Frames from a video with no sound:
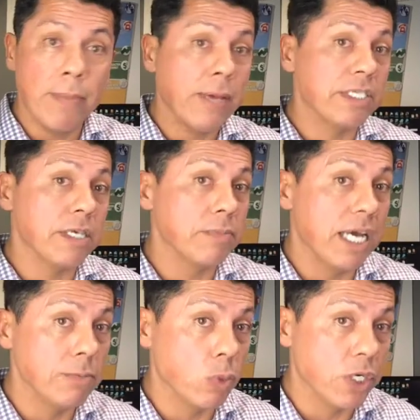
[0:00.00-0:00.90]
maybe
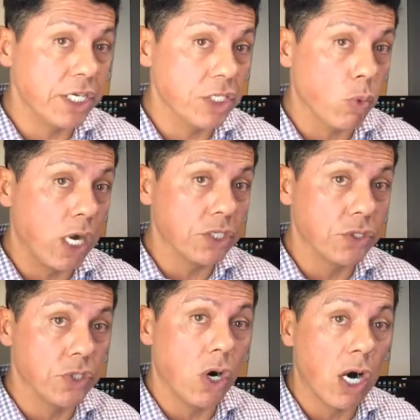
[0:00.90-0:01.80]
sometimes where
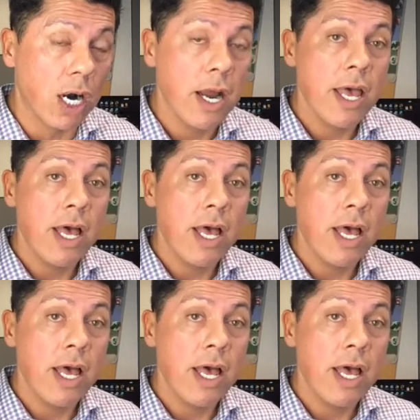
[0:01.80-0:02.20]
dishwashers are.